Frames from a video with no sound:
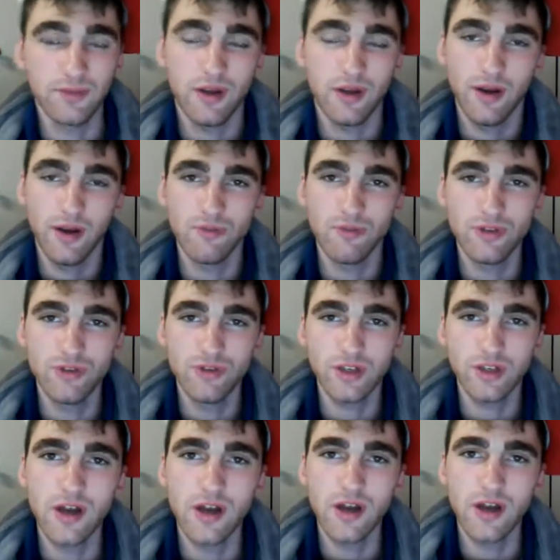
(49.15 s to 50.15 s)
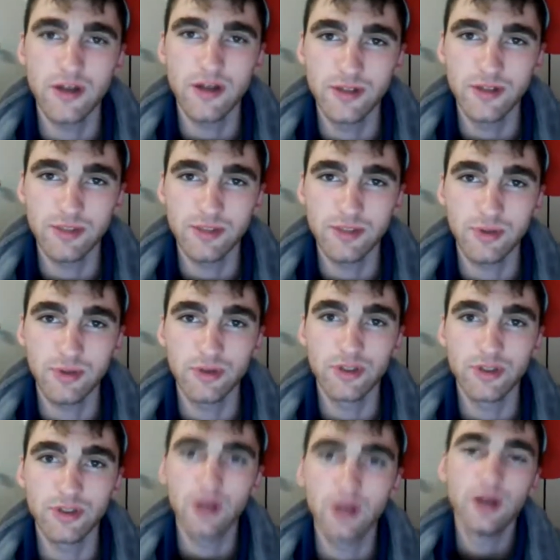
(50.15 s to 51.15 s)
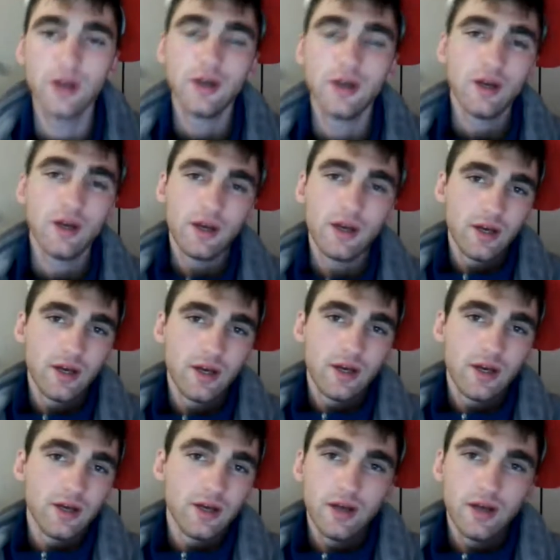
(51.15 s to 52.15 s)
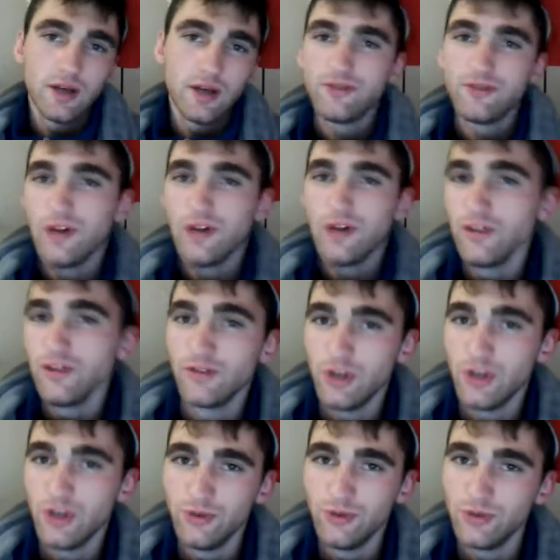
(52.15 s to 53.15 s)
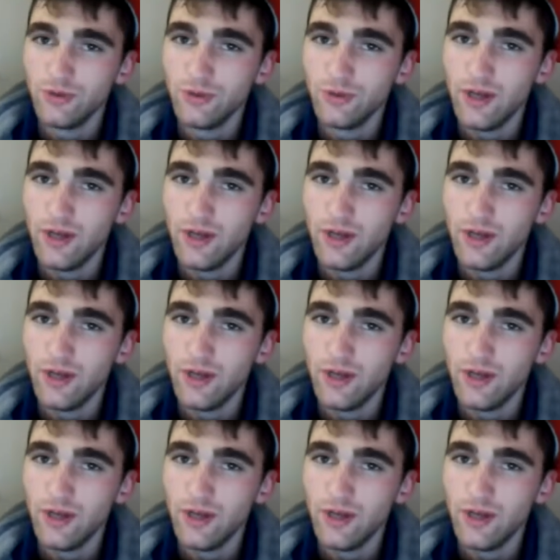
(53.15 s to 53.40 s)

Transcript: And I'm really excited in this because I fry a lot of tofu